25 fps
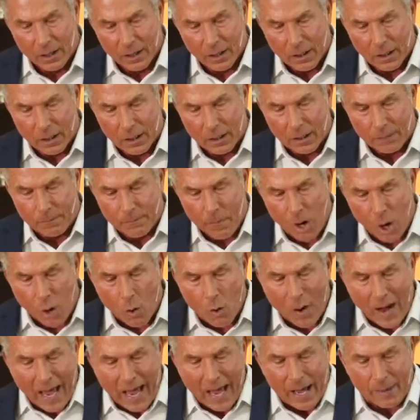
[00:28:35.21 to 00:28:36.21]
uh,
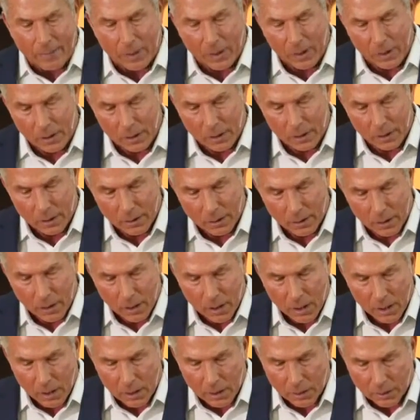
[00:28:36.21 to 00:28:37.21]
Moab,
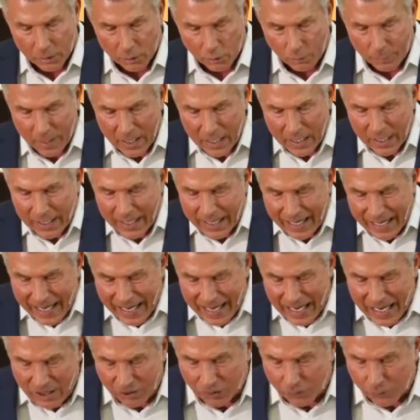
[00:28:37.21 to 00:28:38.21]
you've been at
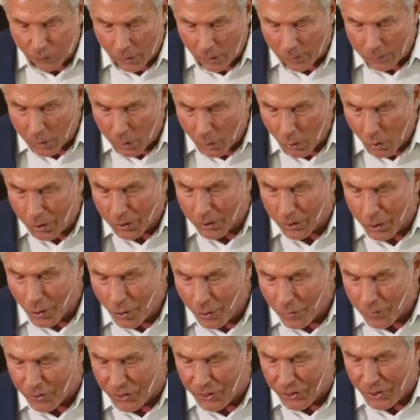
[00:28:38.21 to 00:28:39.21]
ease from your
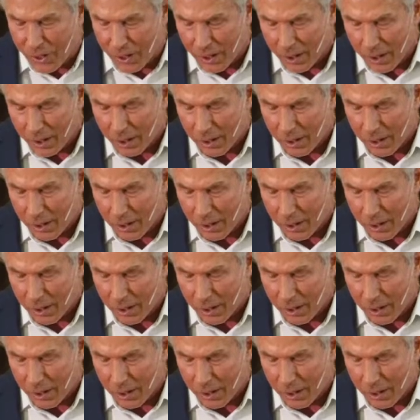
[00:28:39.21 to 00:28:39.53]
youth,